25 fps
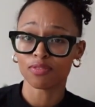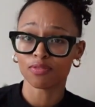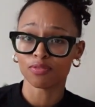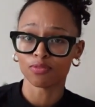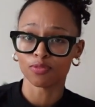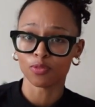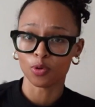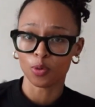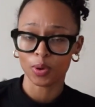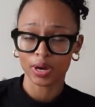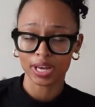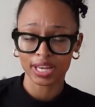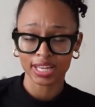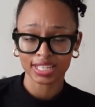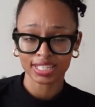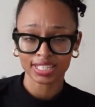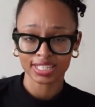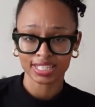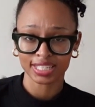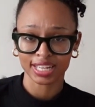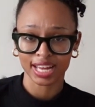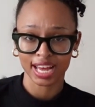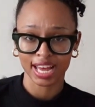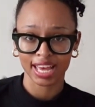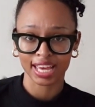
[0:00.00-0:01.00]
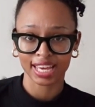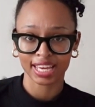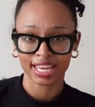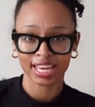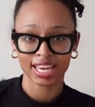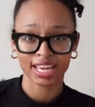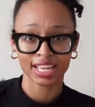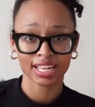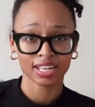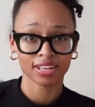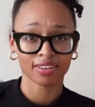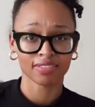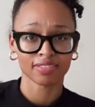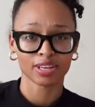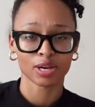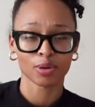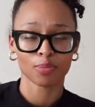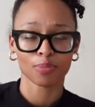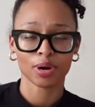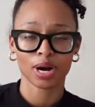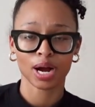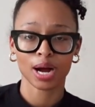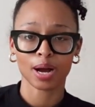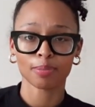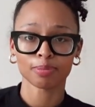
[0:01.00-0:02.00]
voice like any of their
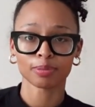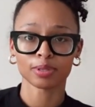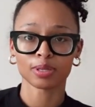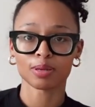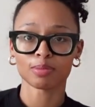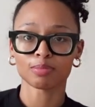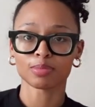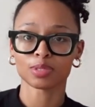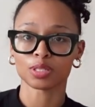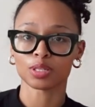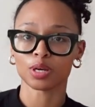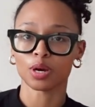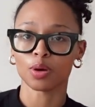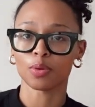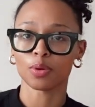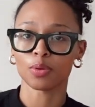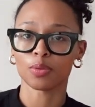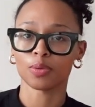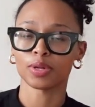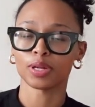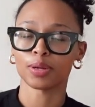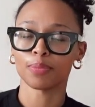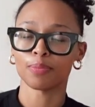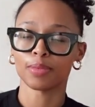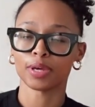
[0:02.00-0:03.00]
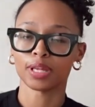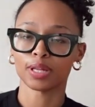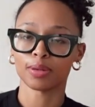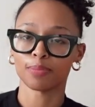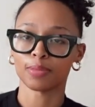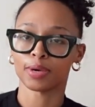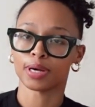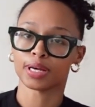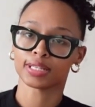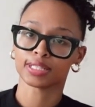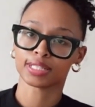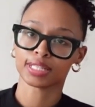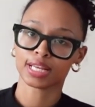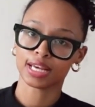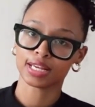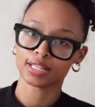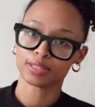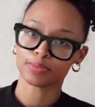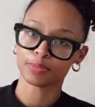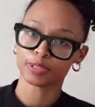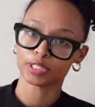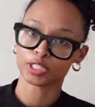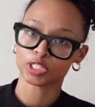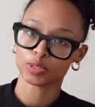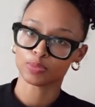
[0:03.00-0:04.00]
problems, so we want to minimize that
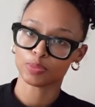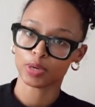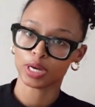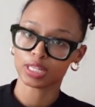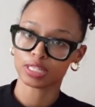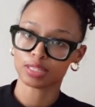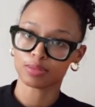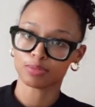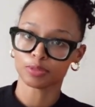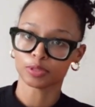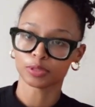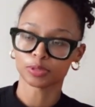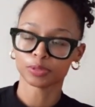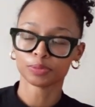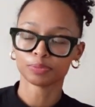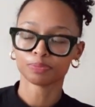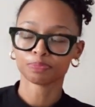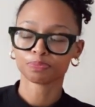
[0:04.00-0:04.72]
as much as possible.